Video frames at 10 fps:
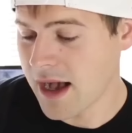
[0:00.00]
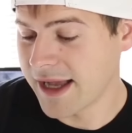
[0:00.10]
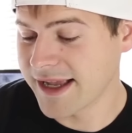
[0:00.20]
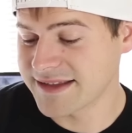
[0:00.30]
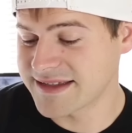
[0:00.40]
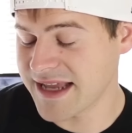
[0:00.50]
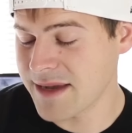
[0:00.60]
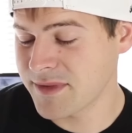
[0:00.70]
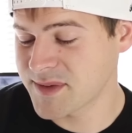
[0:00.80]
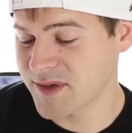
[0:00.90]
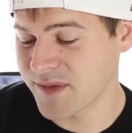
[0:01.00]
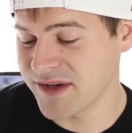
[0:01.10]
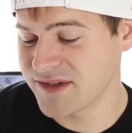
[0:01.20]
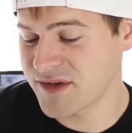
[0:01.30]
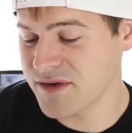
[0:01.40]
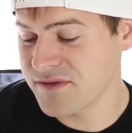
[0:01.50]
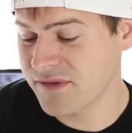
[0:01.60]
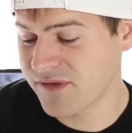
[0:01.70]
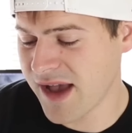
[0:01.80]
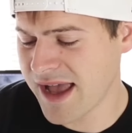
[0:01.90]
I got sandwiched between two
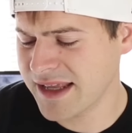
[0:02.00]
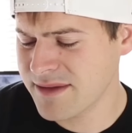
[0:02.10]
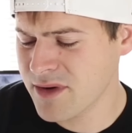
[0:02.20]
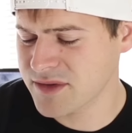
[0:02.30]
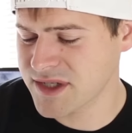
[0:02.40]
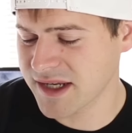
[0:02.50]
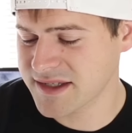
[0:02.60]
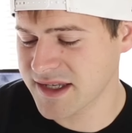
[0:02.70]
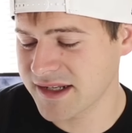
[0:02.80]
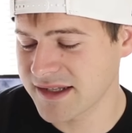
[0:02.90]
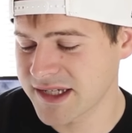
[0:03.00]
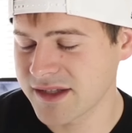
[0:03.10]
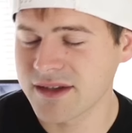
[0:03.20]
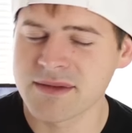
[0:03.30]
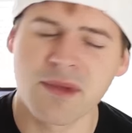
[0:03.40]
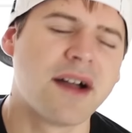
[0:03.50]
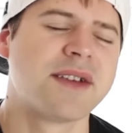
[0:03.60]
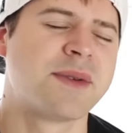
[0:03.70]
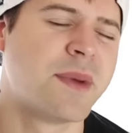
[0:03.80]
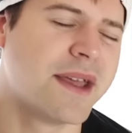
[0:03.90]
fat emo chicks in Attila's
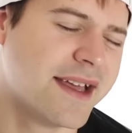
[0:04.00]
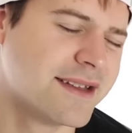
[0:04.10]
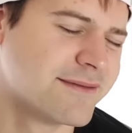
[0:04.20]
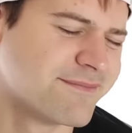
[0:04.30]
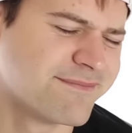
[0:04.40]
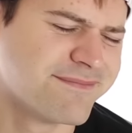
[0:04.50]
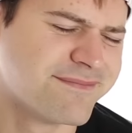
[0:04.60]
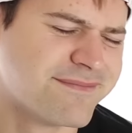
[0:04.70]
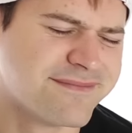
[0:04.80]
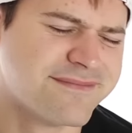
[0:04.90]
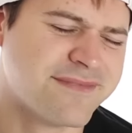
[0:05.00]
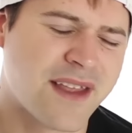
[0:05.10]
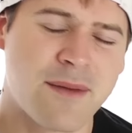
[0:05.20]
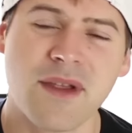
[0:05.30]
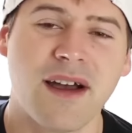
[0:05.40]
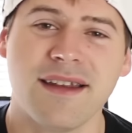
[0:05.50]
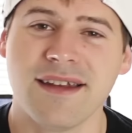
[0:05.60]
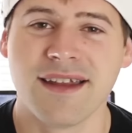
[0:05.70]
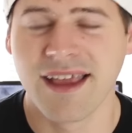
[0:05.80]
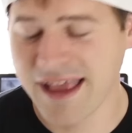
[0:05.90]
mosh pit. I'm
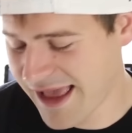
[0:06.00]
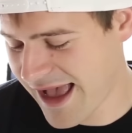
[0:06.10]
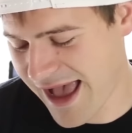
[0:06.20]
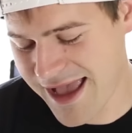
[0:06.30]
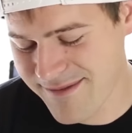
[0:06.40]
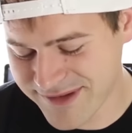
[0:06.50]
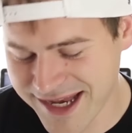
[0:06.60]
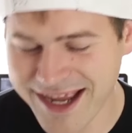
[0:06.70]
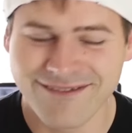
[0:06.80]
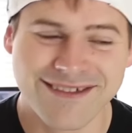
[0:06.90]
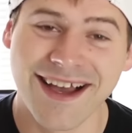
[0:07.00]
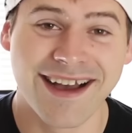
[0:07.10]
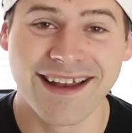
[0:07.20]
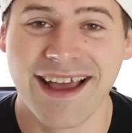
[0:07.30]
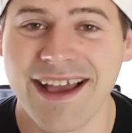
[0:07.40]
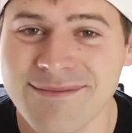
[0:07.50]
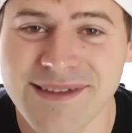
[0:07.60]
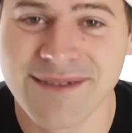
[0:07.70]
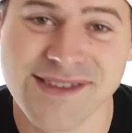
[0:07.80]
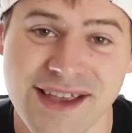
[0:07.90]
done. I'm done.
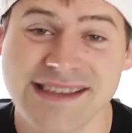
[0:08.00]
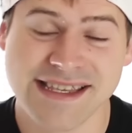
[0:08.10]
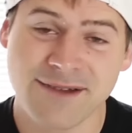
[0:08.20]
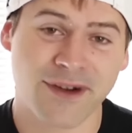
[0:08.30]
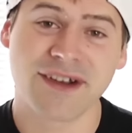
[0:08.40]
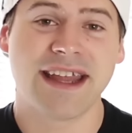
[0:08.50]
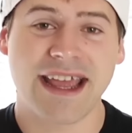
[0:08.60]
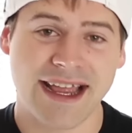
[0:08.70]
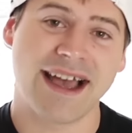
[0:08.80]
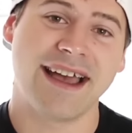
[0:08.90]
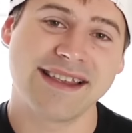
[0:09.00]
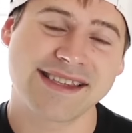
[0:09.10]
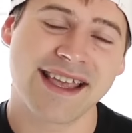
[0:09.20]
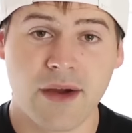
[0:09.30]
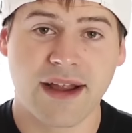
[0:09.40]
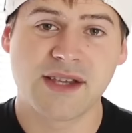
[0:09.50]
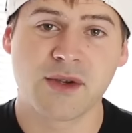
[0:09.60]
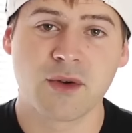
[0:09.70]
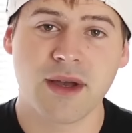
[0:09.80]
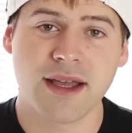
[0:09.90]
That's it for today, guys. All right, guys,
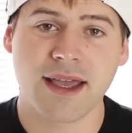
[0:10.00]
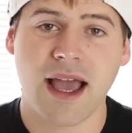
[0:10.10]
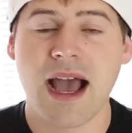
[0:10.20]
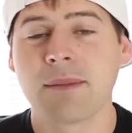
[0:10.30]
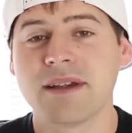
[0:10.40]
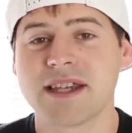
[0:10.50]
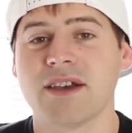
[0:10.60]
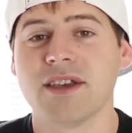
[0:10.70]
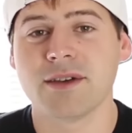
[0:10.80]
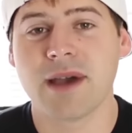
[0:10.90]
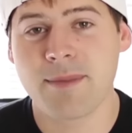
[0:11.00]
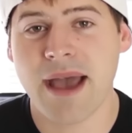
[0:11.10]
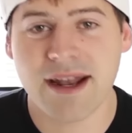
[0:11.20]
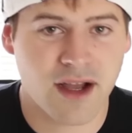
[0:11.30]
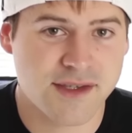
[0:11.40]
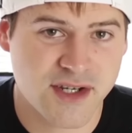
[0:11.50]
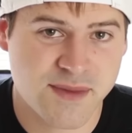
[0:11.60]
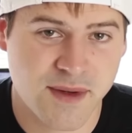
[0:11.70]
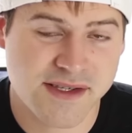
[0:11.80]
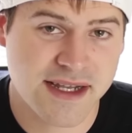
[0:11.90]
real quick, I'm gonna tell you a bad concert
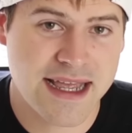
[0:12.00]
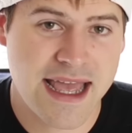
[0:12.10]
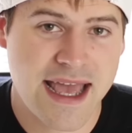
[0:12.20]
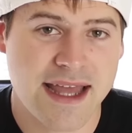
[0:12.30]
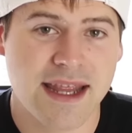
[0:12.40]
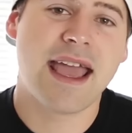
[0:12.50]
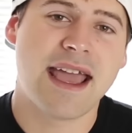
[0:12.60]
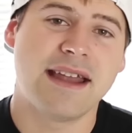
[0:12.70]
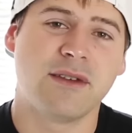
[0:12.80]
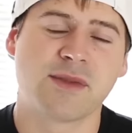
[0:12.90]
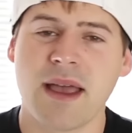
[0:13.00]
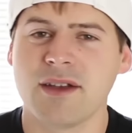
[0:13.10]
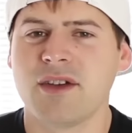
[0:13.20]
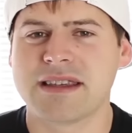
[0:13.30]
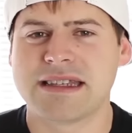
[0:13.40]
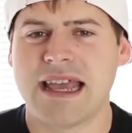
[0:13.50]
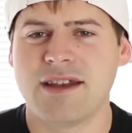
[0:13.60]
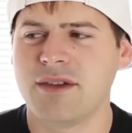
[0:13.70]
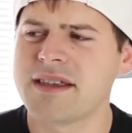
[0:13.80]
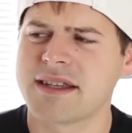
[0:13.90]
experience that I had, and it was back in 2010,
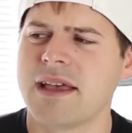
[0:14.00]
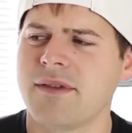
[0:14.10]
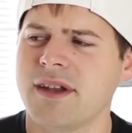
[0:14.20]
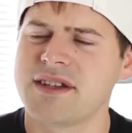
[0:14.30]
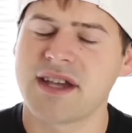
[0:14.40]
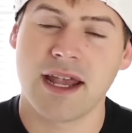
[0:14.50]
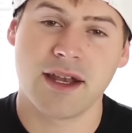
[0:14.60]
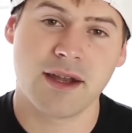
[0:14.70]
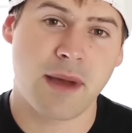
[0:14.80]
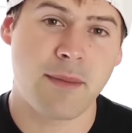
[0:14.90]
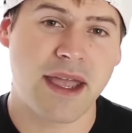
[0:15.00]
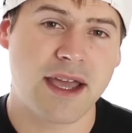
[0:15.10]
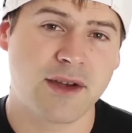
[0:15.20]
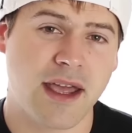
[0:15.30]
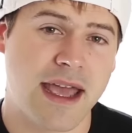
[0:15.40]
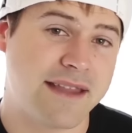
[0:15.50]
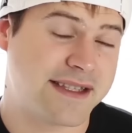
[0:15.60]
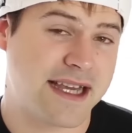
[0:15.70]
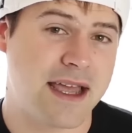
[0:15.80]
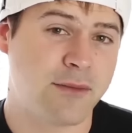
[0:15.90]
2011-ish, and my band at the
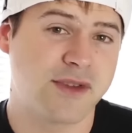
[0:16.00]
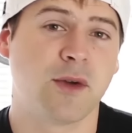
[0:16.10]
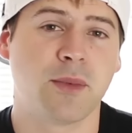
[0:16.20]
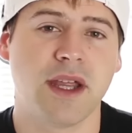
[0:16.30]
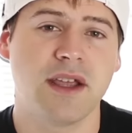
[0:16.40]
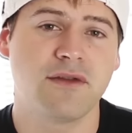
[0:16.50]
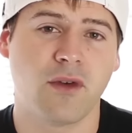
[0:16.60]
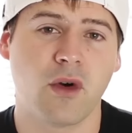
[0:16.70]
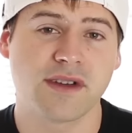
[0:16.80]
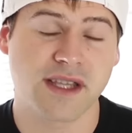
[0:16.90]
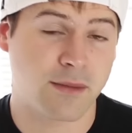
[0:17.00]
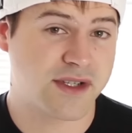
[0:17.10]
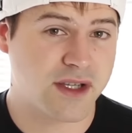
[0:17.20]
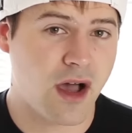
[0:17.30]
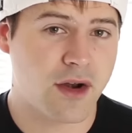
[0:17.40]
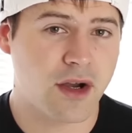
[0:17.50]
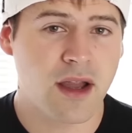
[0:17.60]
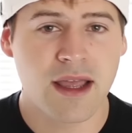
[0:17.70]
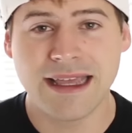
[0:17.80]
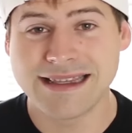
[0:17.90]
time was opening for Summer Slaughter
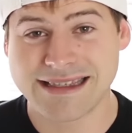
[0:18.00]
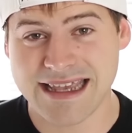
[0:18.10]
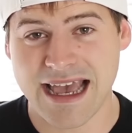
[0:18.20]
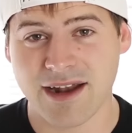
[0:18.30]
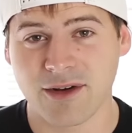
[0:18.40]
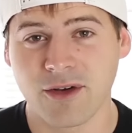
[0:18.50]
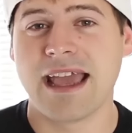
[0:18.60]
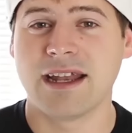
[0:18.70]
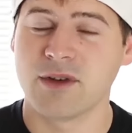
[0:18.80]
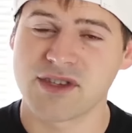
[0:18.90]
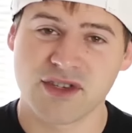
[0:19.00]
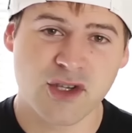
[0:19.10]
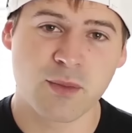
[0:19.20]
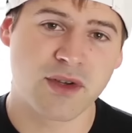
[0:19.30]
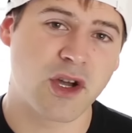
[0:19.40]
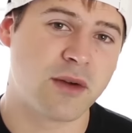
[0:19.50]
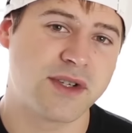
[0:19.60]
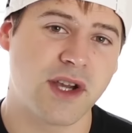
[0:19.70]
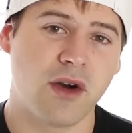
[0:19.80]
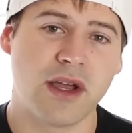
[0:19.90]
in Seattle, and it was a super dope
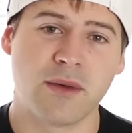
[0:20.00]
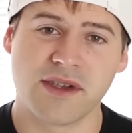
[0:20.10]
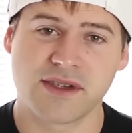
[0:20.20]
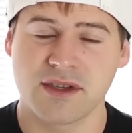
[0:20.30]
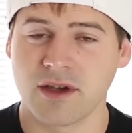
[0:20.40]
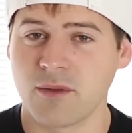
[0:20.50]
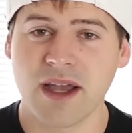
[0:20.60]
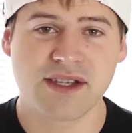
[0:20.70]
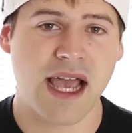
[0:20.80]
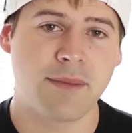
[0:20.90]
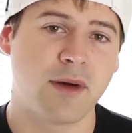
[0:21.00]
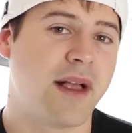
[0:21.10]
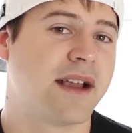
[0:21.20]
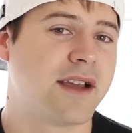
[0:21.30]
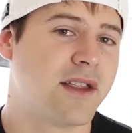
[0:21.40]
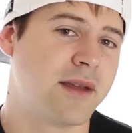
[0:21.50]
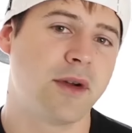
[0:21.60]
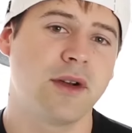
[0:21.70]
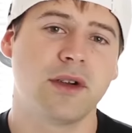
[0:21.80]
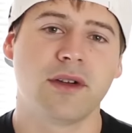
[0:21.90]
show. It was the Whitechapel, Black Dahlia
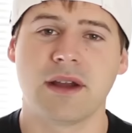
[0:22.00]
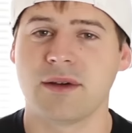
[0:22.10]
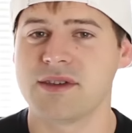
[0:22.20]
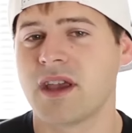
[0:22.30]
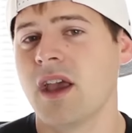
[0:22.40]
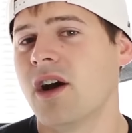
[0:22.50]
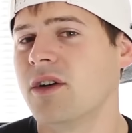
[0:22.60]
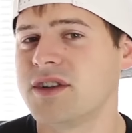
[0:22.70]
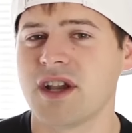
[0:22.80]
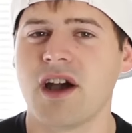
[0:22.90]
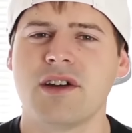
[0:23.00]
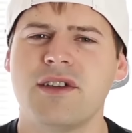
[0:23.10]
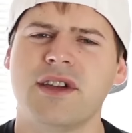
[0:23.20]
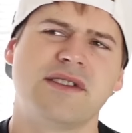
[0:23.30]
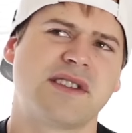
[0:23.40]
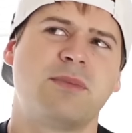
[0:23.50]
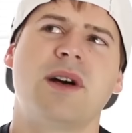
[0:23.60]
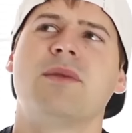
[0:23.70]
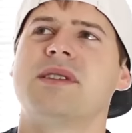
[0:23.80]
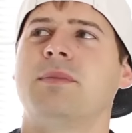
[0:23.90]
Murder. There was Oceano. There was this
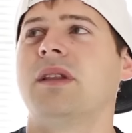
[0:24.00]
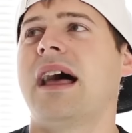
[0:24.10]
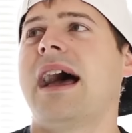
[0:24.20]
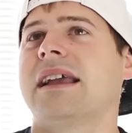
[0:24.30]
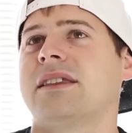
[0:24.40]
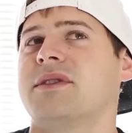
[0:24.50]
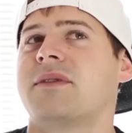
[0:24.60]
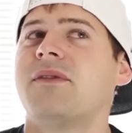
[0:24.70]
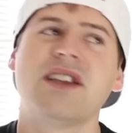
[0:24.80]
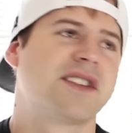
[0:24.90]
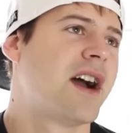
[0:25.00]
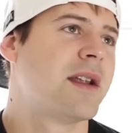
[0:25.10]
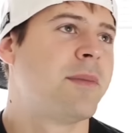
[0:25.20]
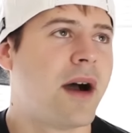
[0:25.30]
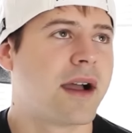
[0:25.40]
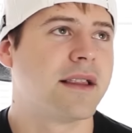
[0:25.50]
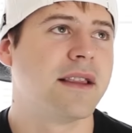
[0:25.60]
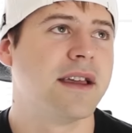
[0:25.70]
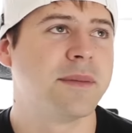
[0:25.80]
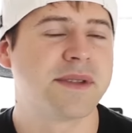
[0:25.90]
Blood Runs Black. There was Flesh God
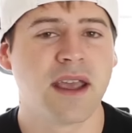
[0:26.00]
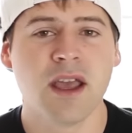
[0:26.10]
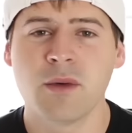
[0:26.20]
Apocalypse.